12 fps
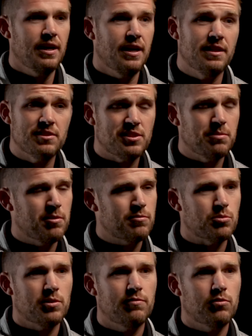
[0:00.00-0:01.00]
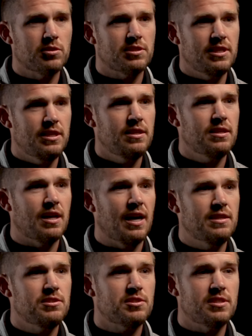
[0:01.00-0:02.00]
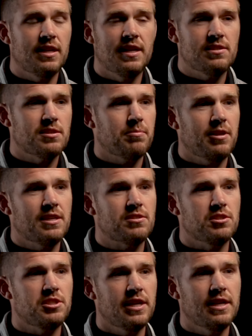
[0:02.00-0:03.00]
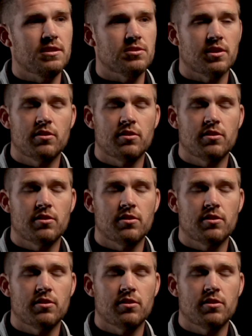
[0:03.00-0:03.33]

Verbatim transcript: In December of 2014, I just said, hey, something has to change.